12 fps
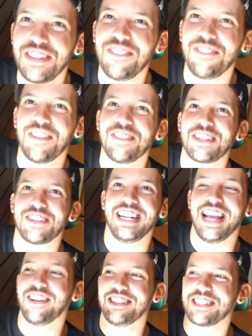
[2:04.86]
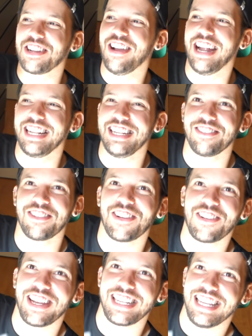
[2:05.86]
film this right now and just go edit it real
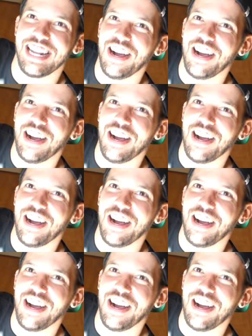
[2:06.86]
quick and then